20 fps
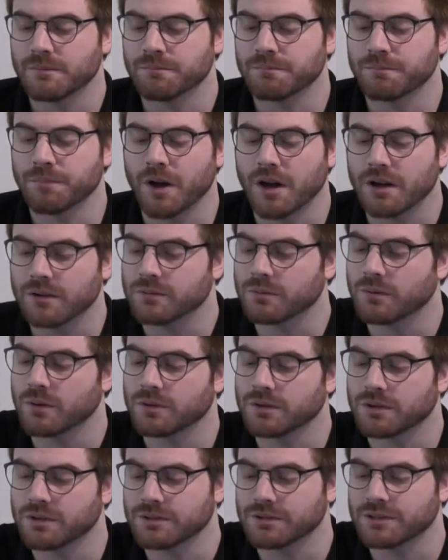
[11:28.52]

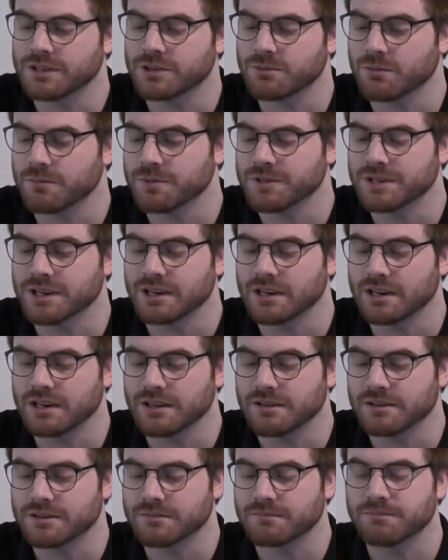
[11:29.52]
But this one
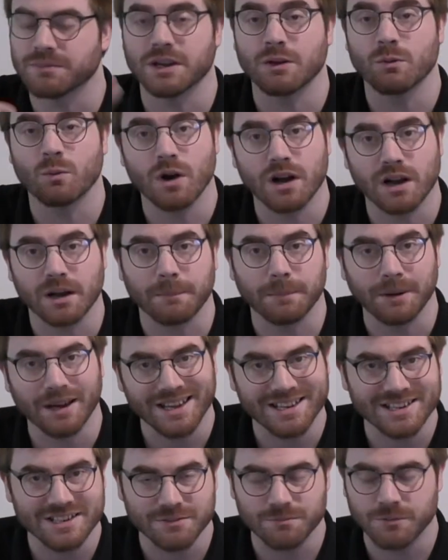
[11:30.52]
particularly is being worker
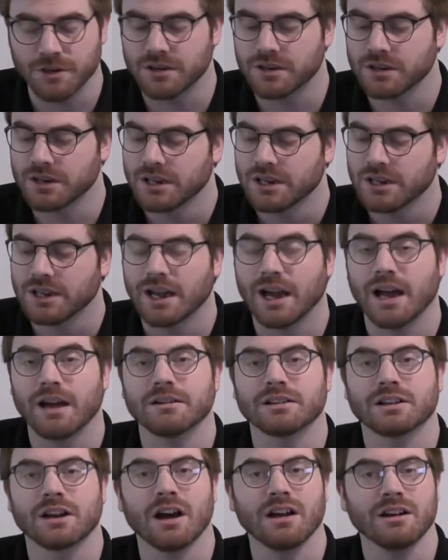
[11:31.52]
placement,
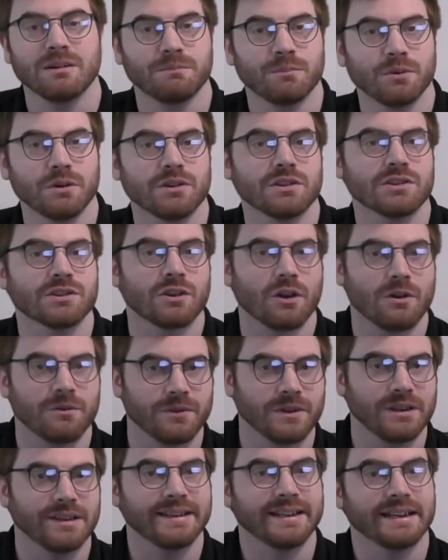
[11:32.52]
kind of put us off
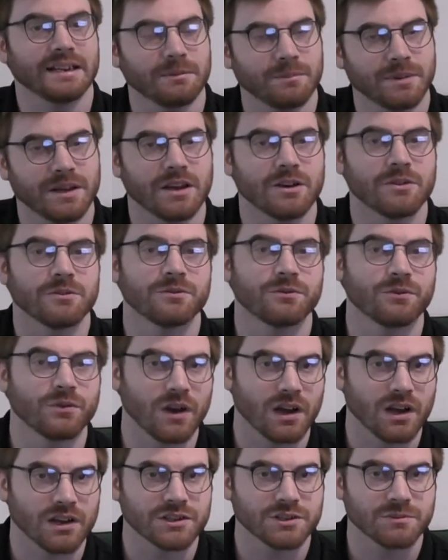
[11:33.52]
a little bit at
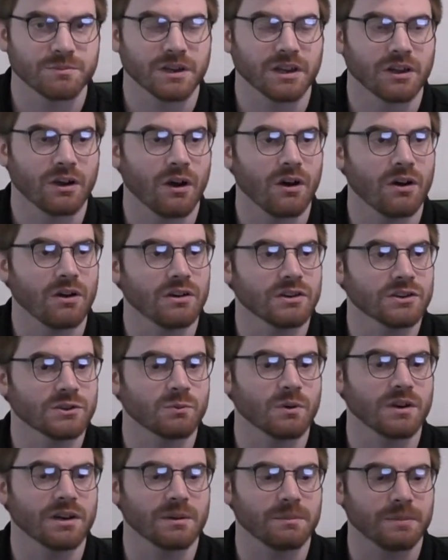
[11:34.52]
first, because
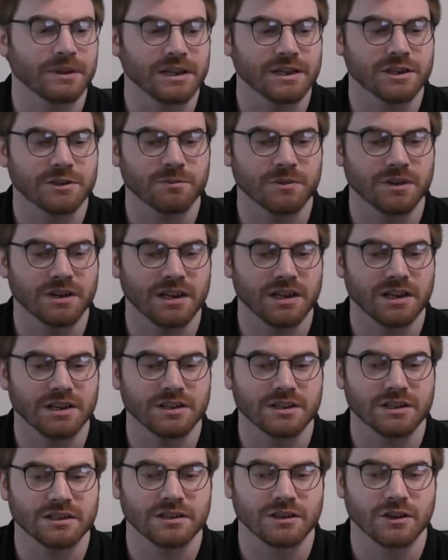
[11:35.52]
worker placement
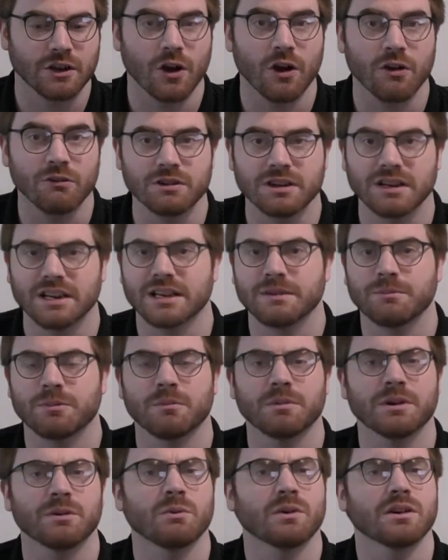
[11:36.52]
is currently
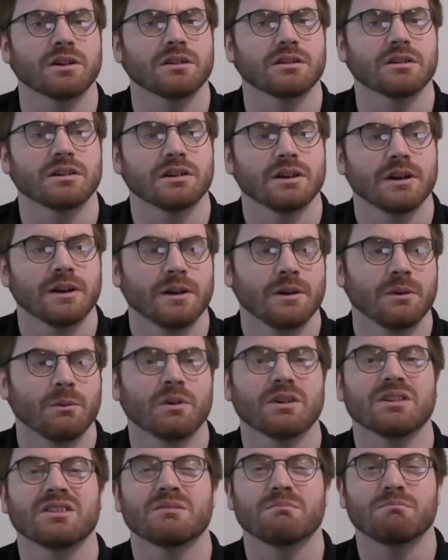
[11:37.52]
probably one of
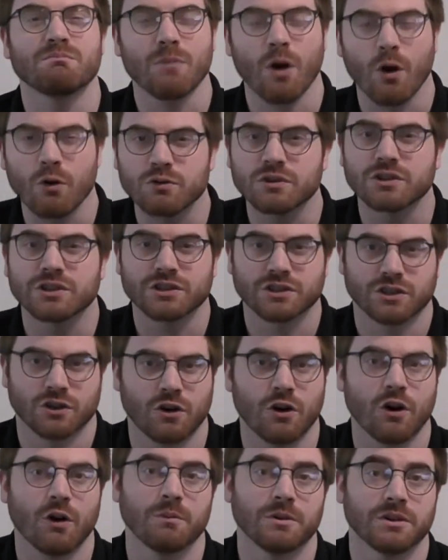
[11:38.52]
the most
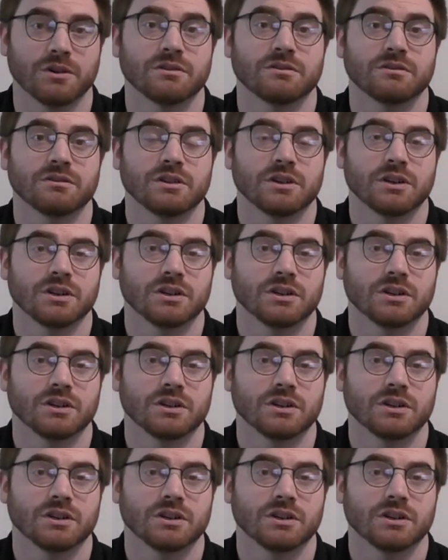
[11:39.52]
common